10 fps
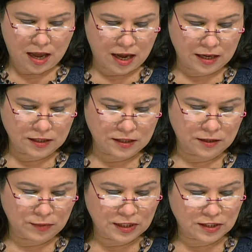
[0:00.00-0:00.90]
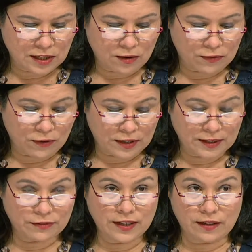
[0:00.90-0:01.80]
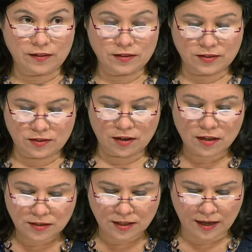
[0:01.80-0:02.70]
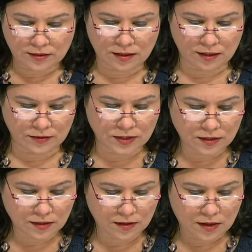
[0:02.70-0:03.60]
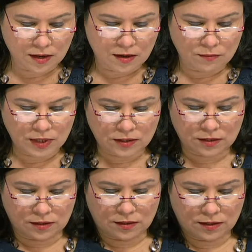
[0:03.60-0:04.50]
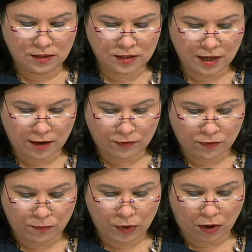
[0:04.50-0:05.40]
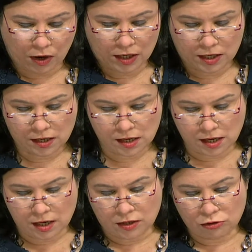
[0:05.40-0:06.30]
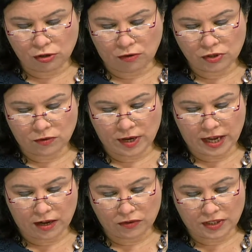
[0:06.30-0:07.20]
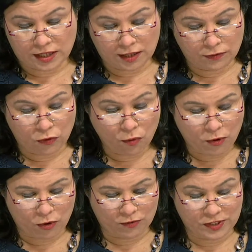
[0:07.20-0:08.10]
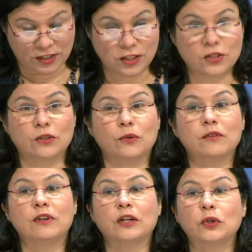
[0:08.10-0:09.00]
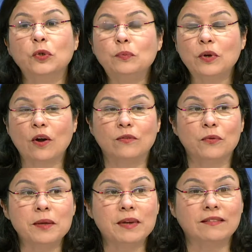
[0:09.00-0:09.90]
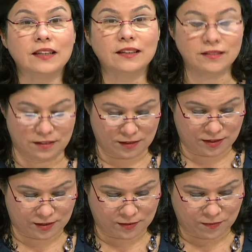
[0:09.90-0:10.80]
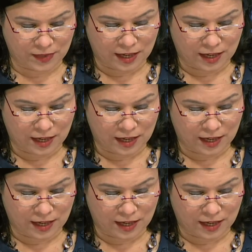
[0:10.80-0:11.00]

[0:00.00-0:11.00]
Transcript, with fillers: and the Minister of Foreign Affairs, His Excellency, Mr. Stef Blok. She also held an informal conversation with a group of women leaders